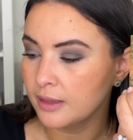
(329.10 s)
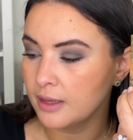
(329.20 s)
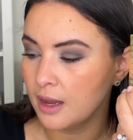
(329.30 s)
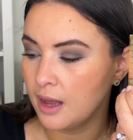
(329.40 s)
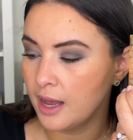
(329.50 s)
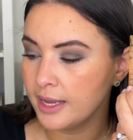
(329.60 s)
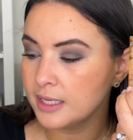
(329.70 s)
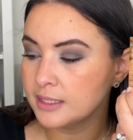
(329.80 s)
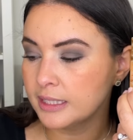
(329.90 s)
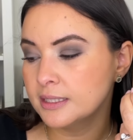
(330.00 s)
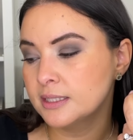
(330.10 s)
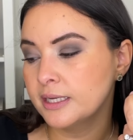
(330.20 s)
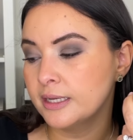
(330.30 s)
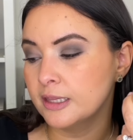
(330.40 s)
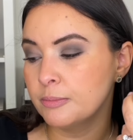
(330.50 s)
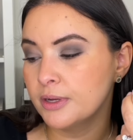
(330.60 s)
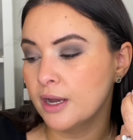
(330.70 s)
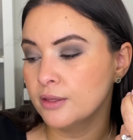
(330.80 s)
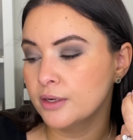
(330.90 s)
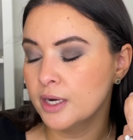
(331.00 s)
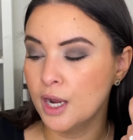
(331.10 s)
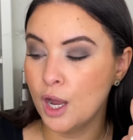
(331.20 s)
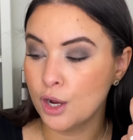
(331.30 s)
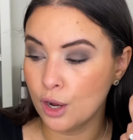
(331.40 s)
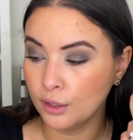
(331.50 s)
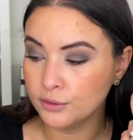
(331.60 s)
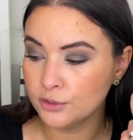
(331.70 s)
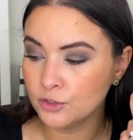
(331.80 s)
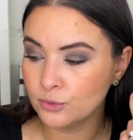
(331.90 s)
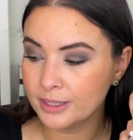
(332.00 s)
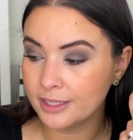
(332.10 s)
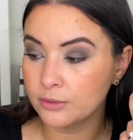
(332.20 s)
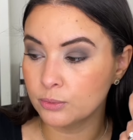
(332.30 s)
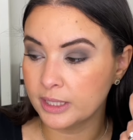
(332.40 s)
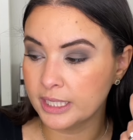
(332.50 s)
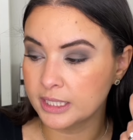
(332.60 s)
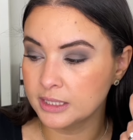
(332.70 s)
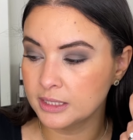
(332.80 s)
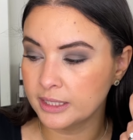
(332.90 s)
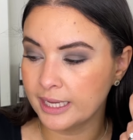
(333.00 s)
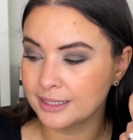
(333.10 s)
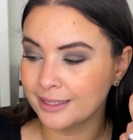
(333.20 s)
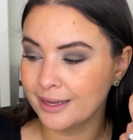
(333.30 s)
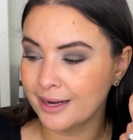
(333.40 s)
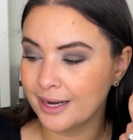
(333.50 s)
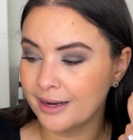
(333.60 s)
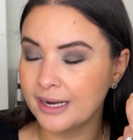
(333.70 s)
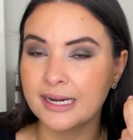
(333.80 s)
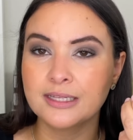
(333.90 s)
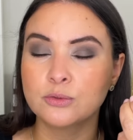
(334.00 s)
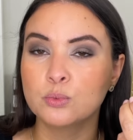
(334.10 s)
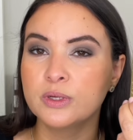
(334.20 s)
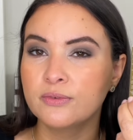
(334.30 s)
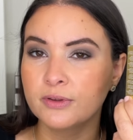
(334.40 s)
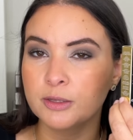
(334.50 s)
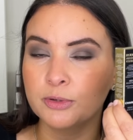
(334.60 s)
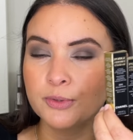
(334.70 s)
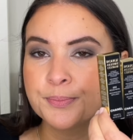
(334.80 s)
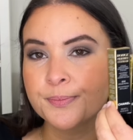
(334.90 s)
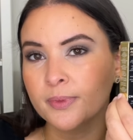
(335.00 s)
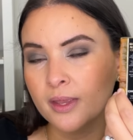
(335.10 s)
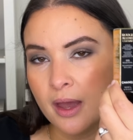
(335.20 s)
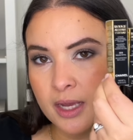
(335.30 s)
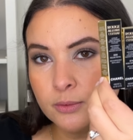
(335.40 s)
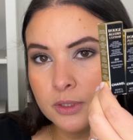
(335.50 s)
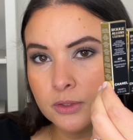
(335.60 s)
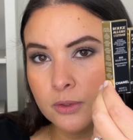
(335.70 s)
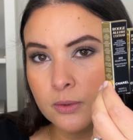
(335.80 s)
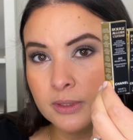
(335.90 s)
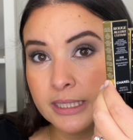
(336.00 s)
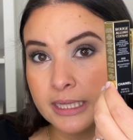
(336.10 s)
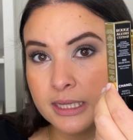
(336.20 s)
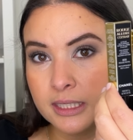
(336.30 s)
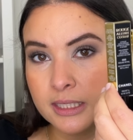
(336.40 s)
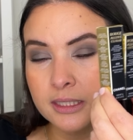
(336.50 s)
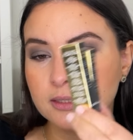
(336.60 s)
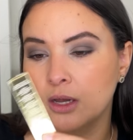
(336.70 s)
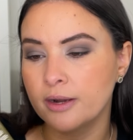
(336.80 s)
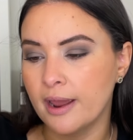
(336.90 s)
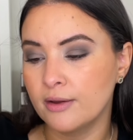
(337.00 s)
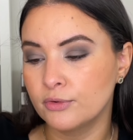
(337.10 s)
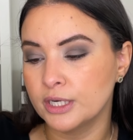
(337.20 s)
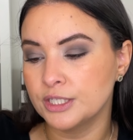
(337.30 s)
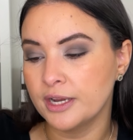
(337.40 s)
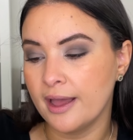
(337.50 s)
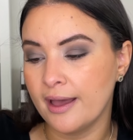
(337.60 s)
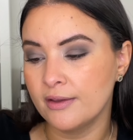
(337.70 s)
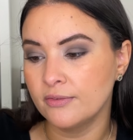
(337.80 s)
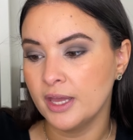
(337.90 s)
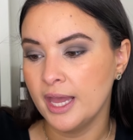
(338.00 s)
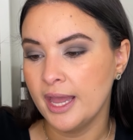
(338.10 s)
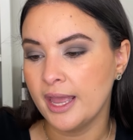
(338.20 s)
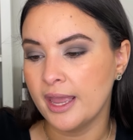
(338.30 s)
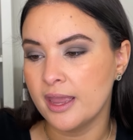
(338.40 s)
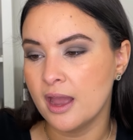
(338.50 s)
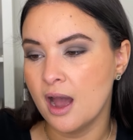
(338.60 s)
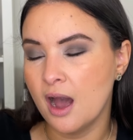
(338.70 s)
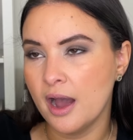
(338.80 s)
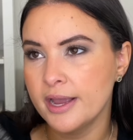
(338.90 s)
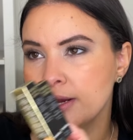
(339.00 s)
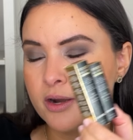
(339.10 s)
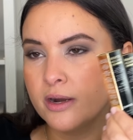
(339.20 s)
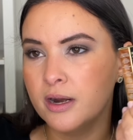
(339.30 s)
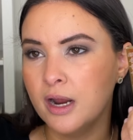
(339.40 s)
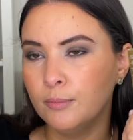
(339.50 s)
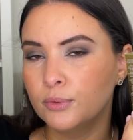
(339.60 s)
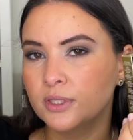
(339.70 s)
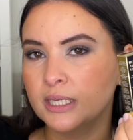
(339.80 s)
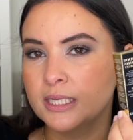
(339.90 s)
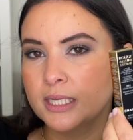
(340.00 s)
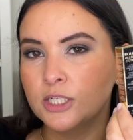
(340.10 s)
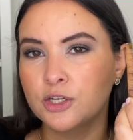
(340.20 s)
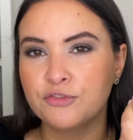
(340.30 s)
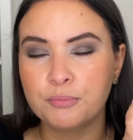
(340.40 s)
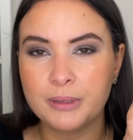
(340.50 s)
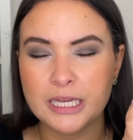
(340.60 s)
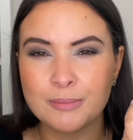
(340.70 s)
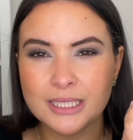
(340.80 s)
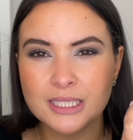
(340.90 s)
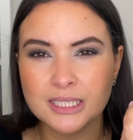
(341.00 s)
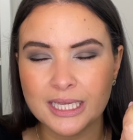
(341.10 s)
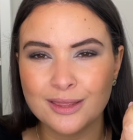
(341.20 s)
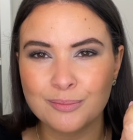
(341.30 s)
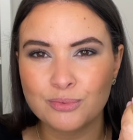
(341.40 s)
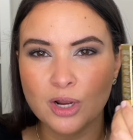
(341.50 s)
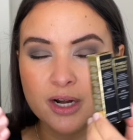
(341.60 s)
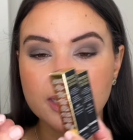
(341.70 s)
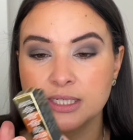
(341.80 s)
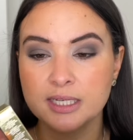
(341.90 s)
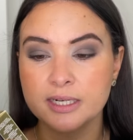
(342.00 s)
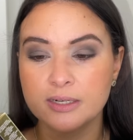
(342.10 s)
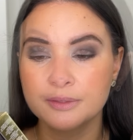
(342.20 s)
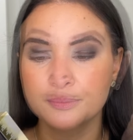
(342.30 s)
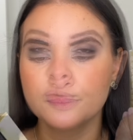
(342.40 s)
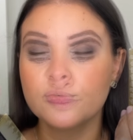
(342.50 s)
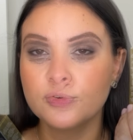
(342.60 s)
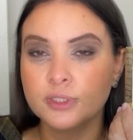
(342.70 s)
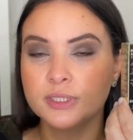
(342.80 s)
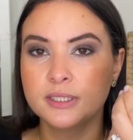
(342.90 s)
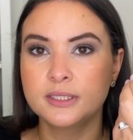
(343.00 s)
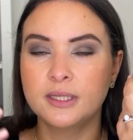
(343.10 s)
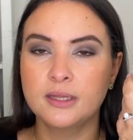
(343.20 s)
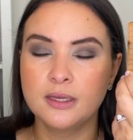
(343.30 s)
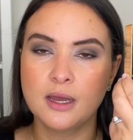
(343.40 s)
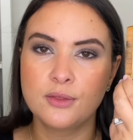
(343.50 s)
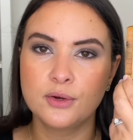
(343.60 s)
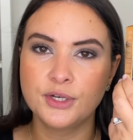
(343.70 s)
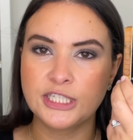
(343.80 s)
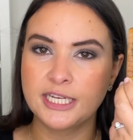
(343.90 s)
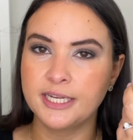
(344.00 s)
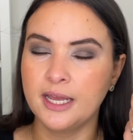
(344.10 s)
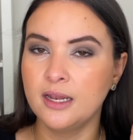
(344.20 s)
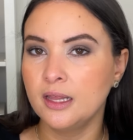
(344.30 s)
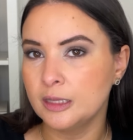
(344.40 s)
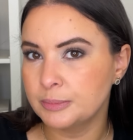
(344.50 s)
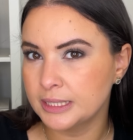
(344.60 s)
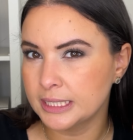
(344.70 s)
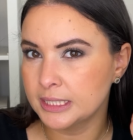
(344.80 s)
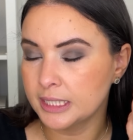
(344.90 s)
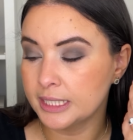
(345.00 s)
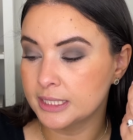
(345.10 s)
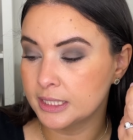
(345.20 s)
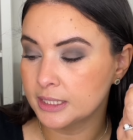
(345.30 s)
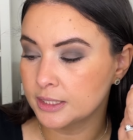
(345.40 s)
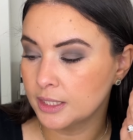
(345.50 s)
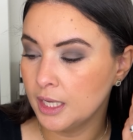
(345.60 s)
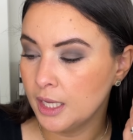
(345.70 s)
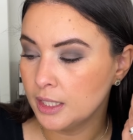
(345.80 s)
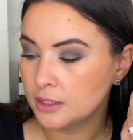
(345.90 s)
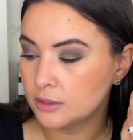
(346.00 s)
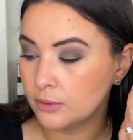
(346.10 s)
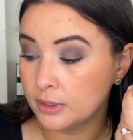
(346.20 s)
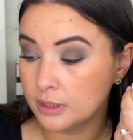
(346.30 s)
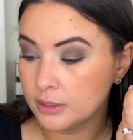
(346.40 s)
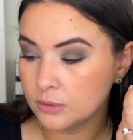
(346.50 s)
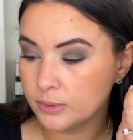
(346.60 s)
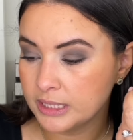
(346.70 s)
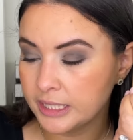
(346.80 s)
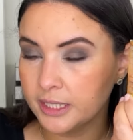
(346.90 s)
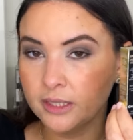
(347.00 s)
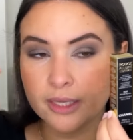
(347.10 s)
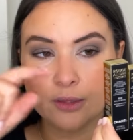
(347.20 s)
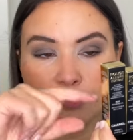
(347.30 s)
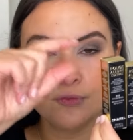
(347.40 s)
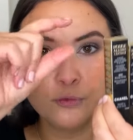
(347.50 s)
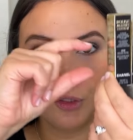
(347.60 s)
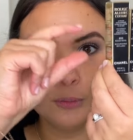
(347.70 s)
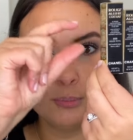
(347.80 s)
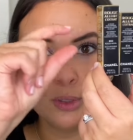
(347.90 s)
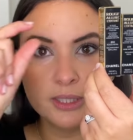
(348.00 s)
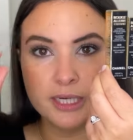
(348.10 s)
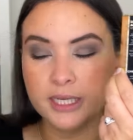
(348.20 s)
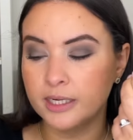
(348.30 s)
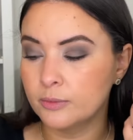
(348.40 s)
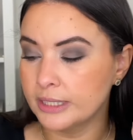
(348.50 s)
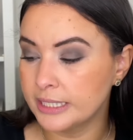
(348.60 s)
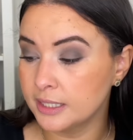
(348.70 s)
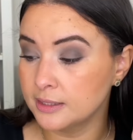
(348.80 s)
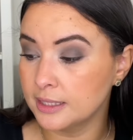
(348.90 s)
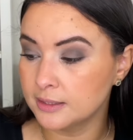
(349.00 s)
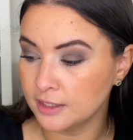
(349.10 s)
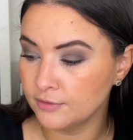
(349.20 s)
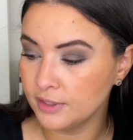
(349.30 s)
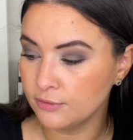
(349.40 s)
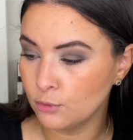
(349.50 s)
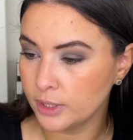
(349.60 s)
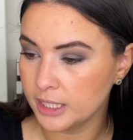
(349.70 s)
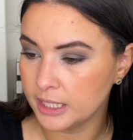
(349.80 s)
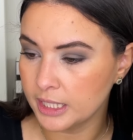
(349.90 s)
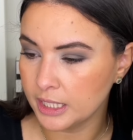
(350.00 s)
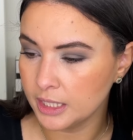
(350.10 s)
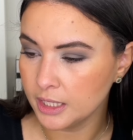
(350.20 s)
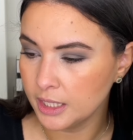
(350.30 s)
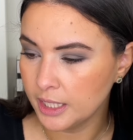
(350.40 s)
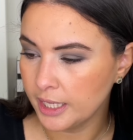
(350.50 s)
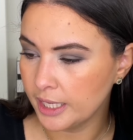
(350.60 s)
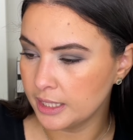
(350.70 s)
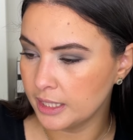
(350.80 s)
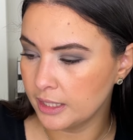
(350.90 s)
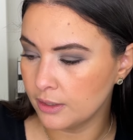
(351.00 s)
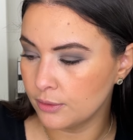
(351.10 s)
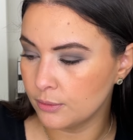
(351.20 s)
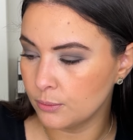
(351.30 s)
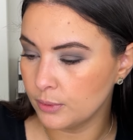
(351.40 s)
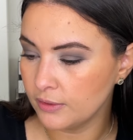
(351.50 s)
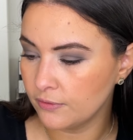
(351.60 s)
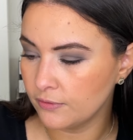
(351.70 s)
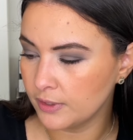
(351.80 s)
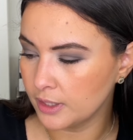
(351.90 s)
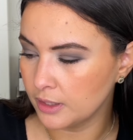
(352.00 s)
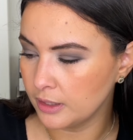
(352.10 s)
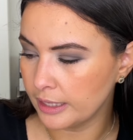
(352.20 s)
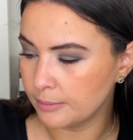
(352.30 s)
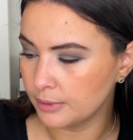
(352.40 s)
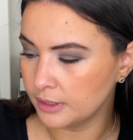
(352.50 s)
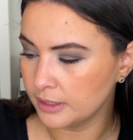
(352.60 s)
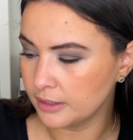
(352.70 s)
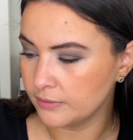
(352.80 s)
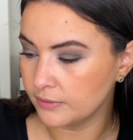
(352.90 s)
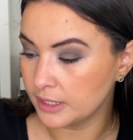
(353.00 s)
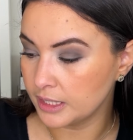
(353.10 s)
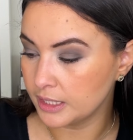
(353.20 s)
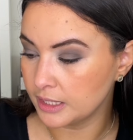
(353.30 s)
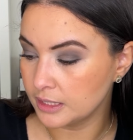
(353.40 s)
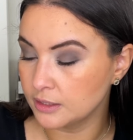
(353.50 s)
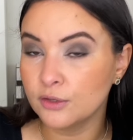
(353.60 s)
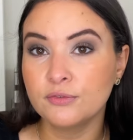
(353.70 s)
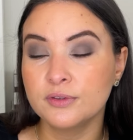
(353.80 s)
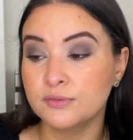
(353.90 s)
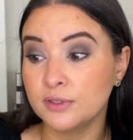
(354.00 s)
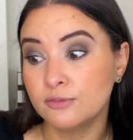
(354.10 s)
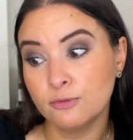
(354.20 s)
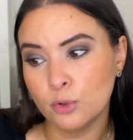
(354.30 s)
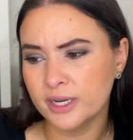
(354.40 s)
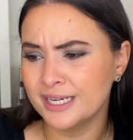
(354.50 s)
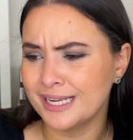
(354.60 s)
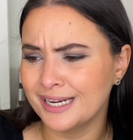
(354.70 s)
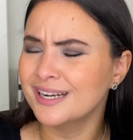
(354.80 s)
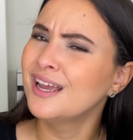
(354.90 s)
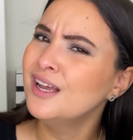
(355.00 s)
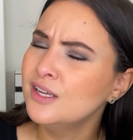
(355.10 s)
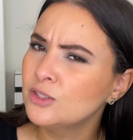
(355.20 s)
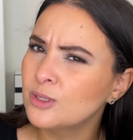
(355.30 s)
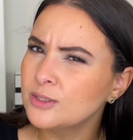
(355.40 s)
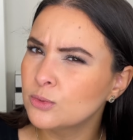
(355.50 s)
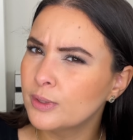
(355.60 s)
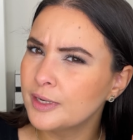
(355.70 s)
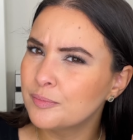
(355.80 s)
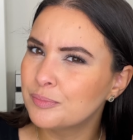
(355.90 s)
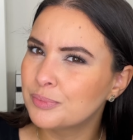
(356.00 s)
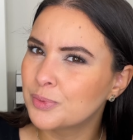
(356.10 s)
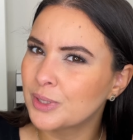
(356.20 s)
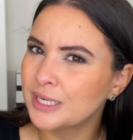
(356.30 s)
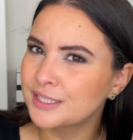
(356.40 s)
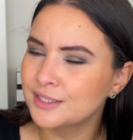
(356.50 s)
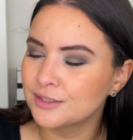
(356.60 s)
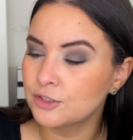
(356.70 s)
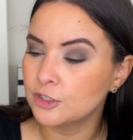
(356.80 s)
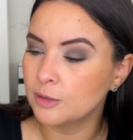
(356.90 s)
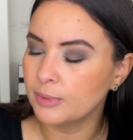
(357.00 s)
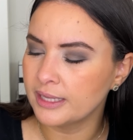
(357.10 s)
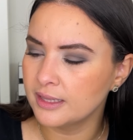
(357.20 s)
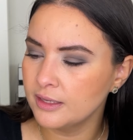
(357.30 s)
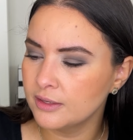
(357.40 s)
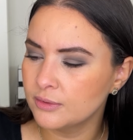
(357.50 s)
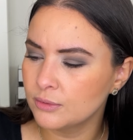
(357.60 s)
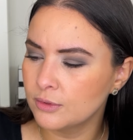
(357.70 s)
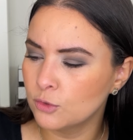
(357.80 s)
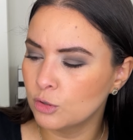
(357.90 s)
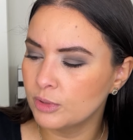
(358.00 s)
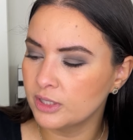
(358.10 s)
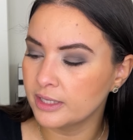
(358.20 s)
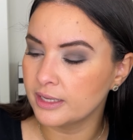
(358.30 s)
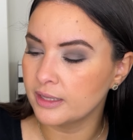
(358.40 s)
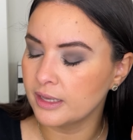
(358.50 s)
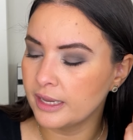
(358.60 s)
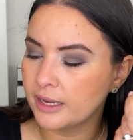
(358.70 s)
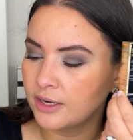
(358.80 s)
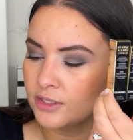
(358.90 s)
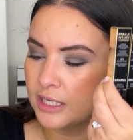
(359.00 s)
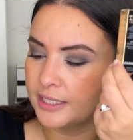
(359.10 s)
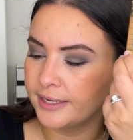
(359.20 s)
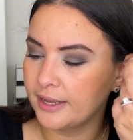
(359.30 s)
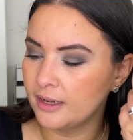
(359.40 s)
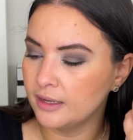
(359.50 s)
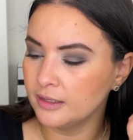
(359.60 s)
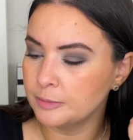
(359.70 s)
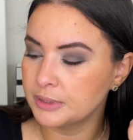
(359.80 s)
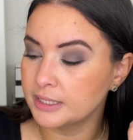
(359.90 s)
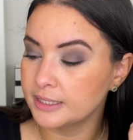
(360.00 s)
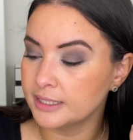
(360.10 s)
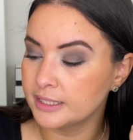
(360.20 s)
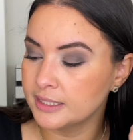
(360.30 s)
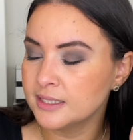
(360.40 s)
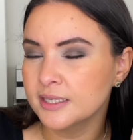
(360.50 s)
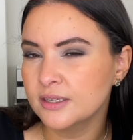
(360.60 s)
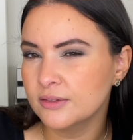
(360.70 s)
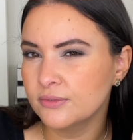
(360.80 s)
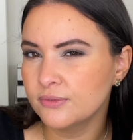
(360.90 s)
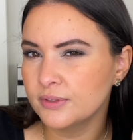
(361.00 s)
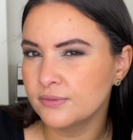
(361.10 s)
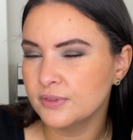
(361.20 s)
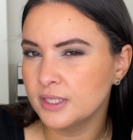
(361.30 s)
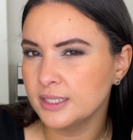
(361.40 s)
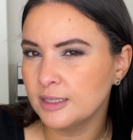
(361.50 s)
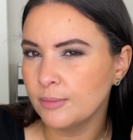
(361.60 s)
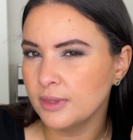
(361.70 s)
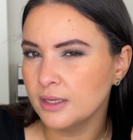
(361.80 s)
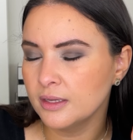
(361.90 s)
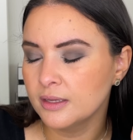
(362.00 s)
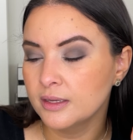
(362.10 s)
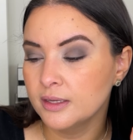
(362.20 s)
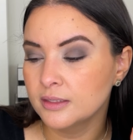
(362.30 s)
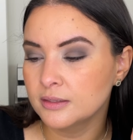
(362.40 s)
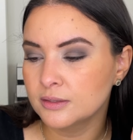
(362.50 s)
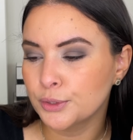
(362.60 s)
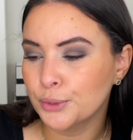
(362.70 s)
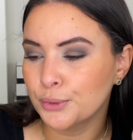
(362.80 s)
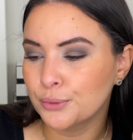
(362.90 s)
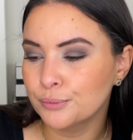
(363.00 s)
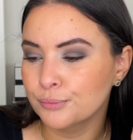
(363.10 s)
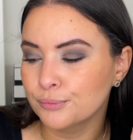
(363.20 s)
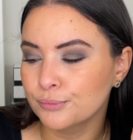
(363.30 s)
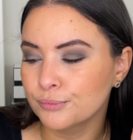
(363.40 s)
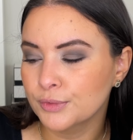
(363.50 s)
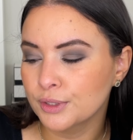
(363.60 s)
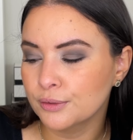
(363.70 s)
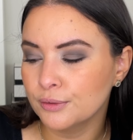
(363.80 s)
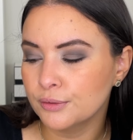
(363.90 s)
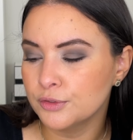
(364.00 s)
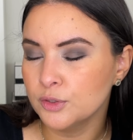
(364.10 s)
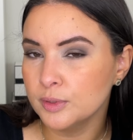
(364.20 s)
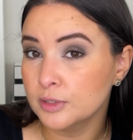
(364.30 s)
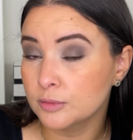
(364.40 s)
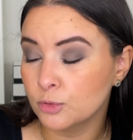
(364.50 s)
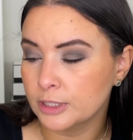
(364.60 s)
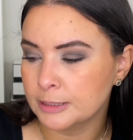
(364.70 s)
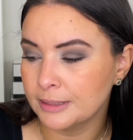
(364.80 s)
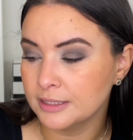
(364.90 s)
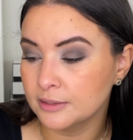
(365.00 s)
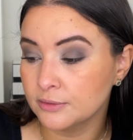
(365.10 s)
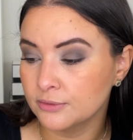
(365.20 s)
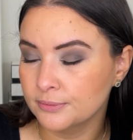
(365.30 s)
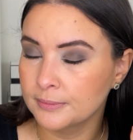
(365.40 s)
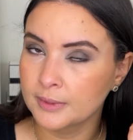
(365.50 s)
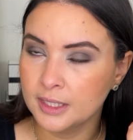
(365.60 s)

the high intensity lip color, concentrated radiance and care, and it's refillable. I was told that these on average have a higher percentage of pigments in the product here versus the other Chanel lipsticks that exist. So these retail, like the full bullet here retails at 74 Canadian, and then the refill, I believe it is 54 Canadian. So that's quite a price jump. I think normally a Chanel lipstick is like 50 something. So the new ones are more expensive.